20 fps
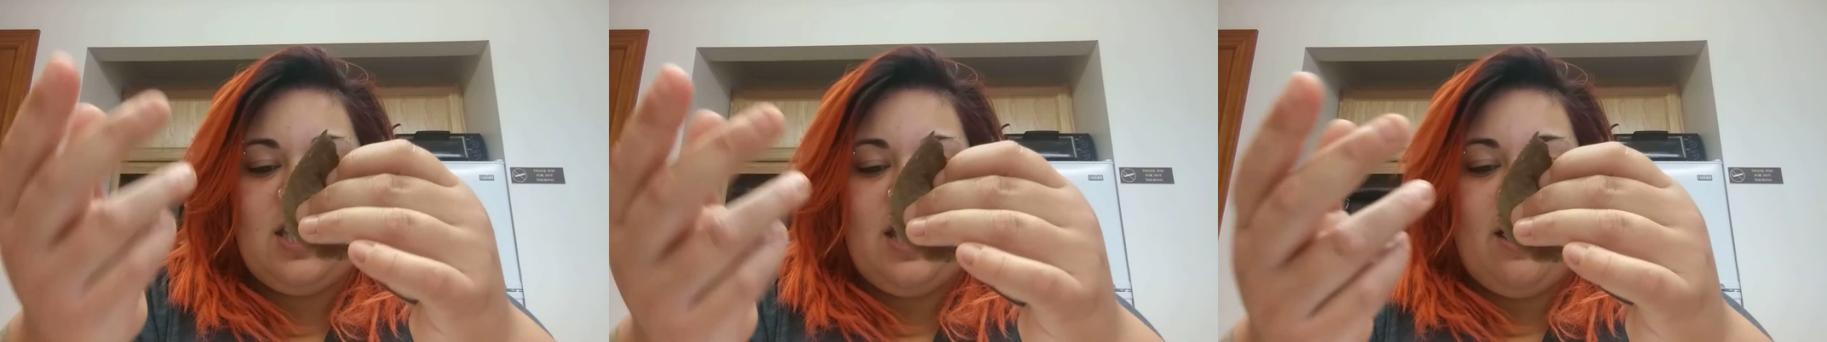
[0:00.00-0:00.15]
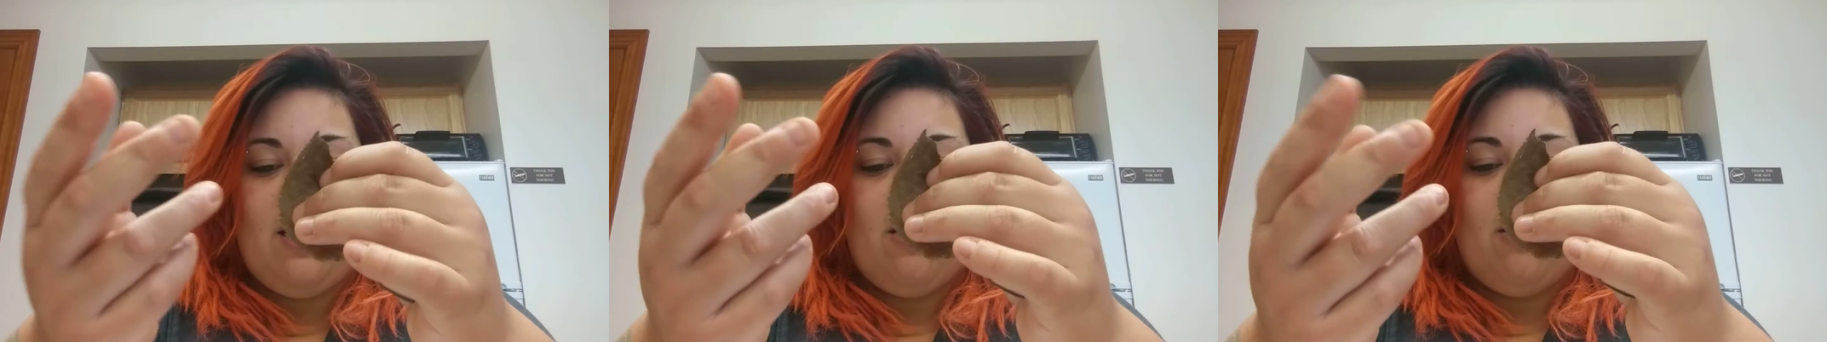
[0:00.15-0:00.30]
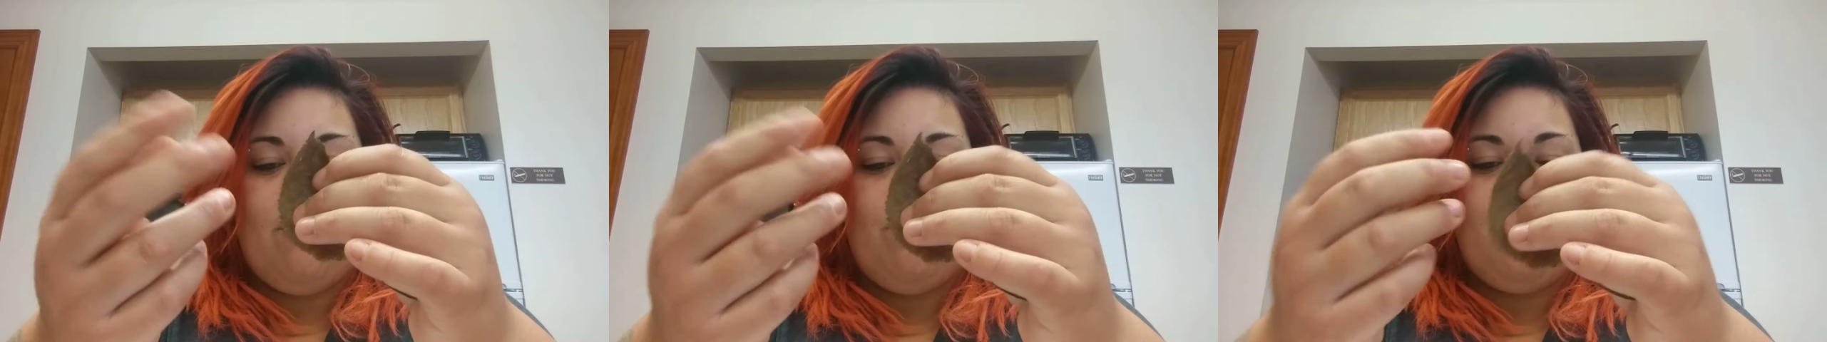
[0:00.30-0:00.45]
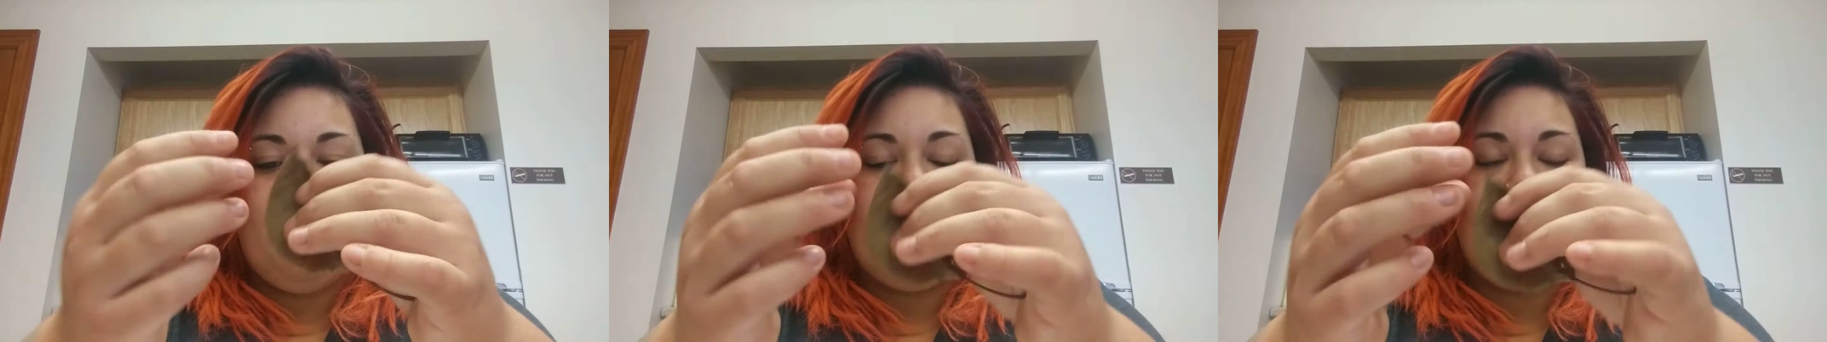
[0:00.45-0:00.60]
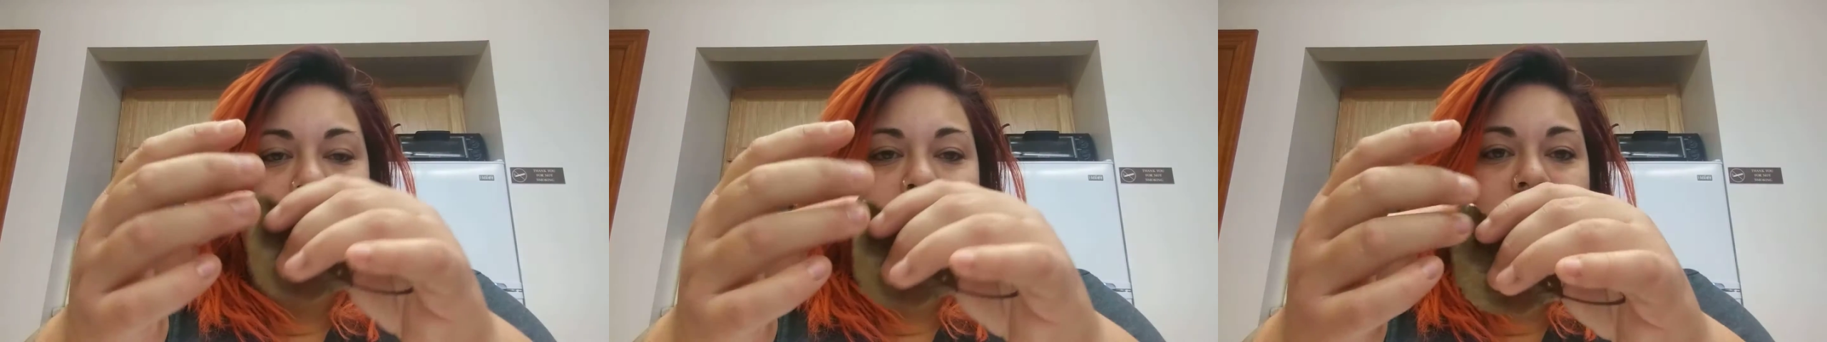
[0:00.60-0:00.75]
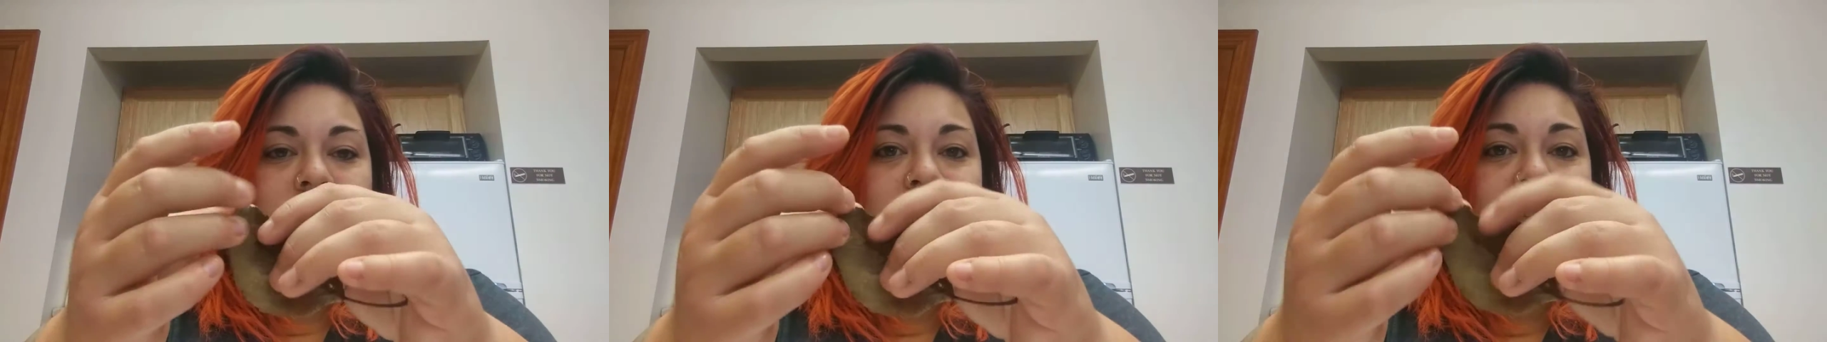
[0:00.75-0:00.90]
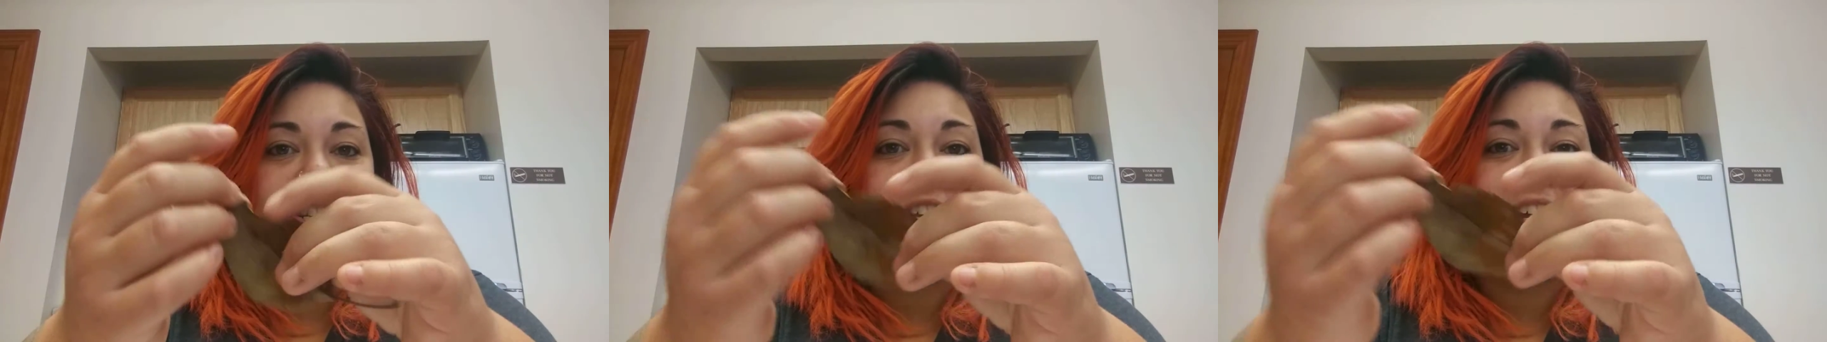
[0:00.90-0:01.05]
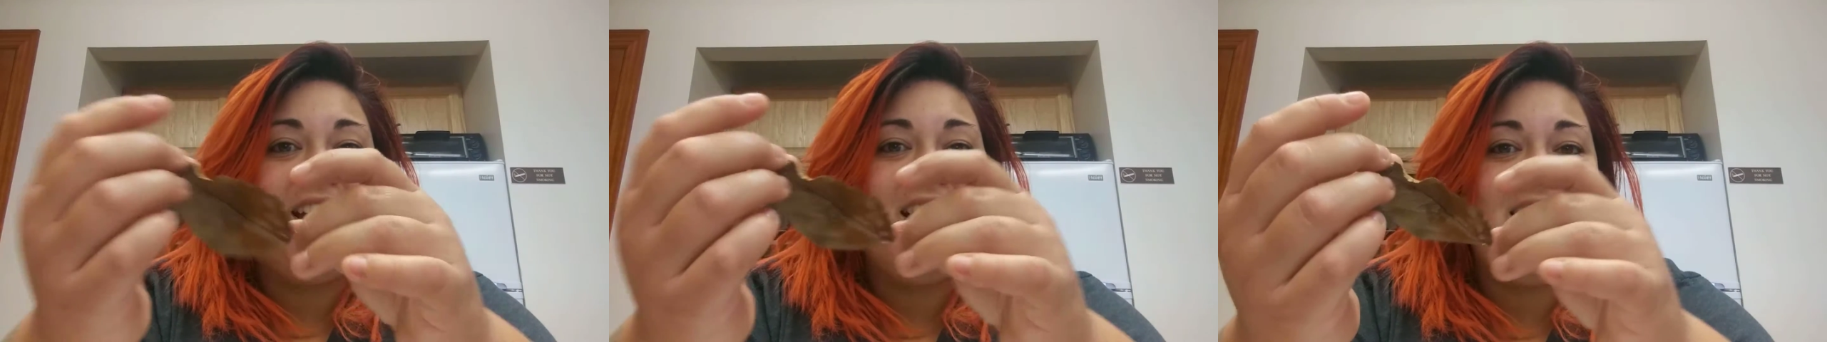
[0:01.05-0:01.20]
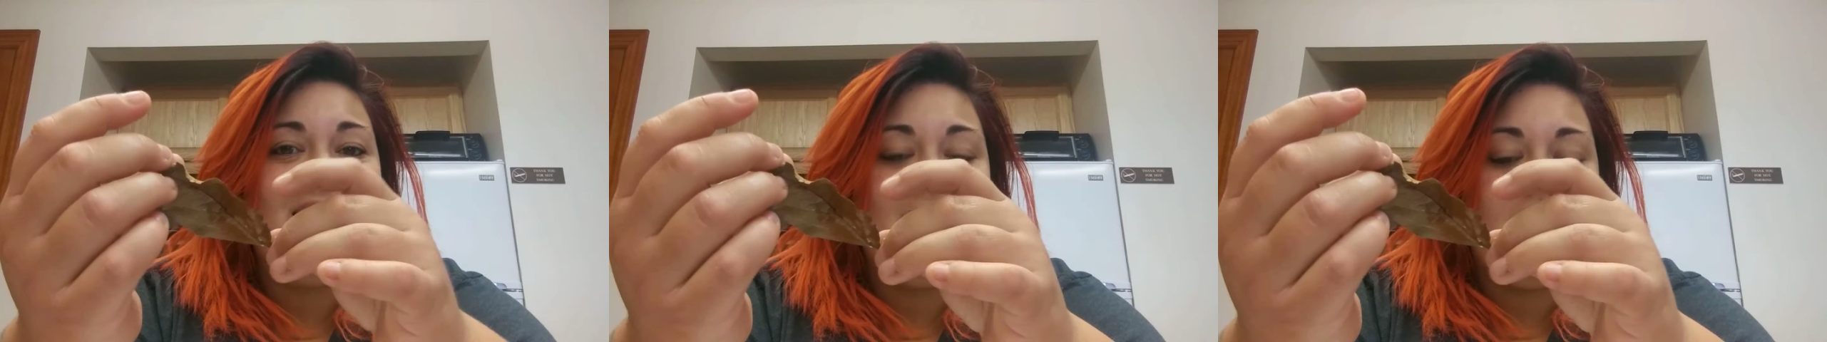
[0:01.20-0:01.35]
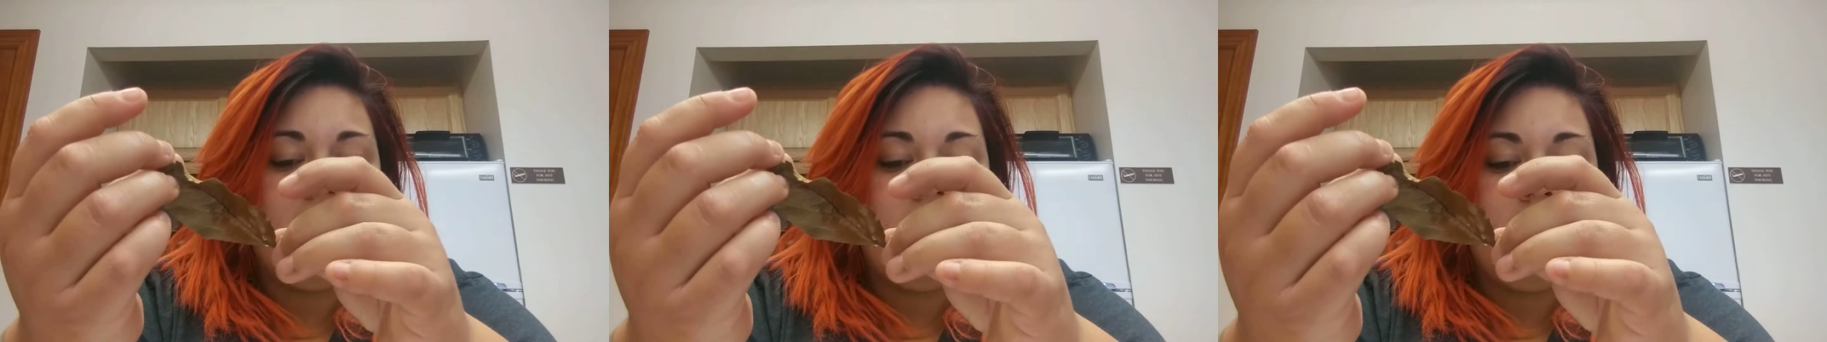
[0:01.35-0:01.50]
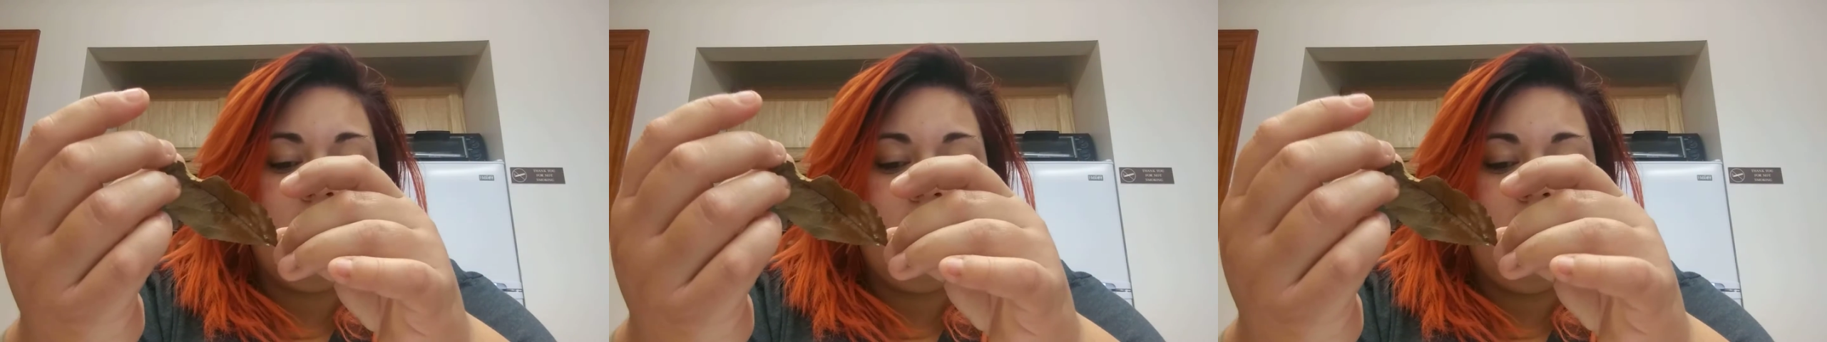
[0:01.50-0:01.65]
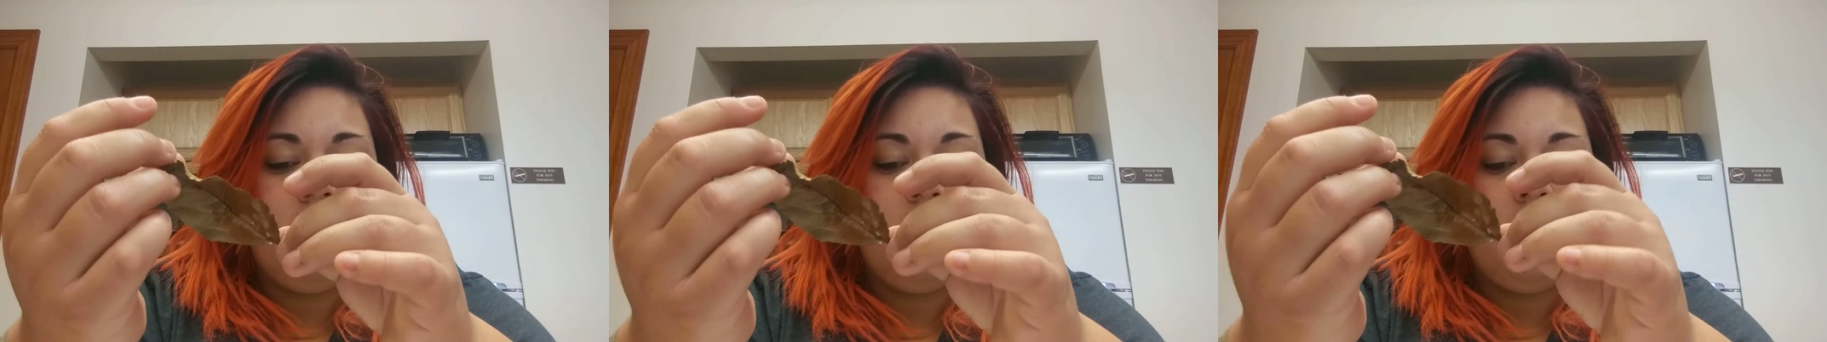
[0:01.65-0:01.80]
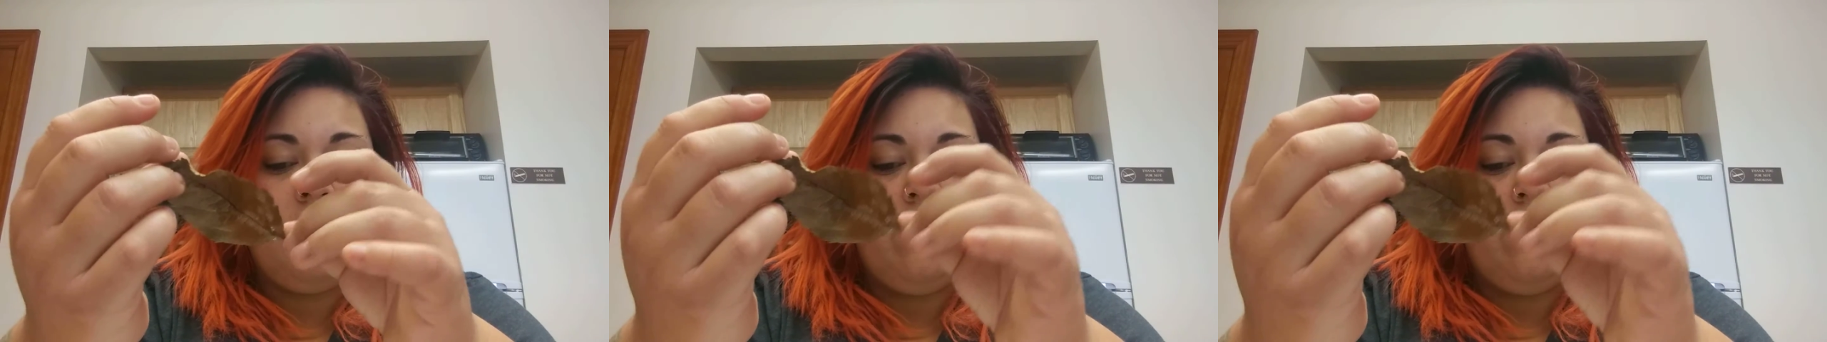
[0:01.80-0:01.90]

there, but they're just hidden